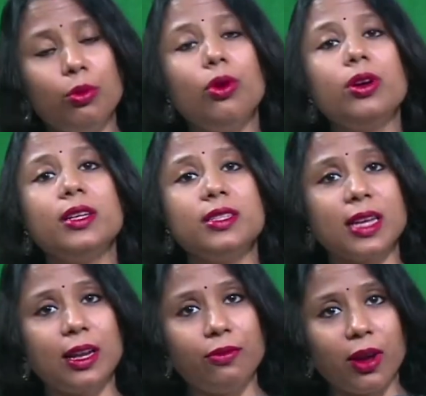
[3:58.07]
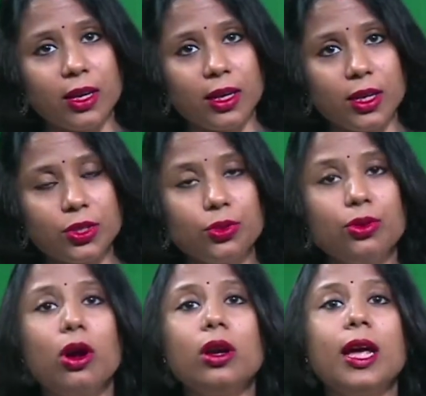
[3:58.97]
more disadvantaged, do
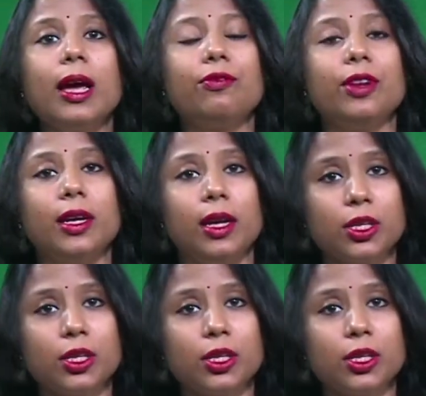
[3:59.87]
not have that